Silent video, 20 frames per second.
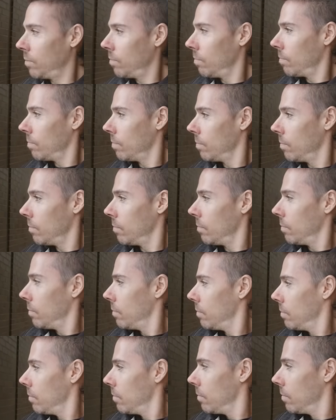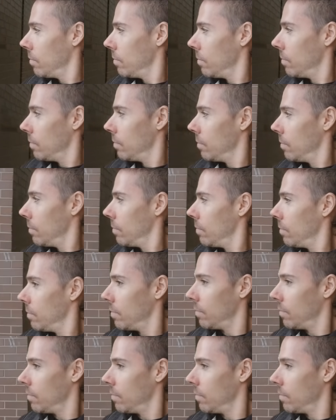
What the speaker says: (no one is talking)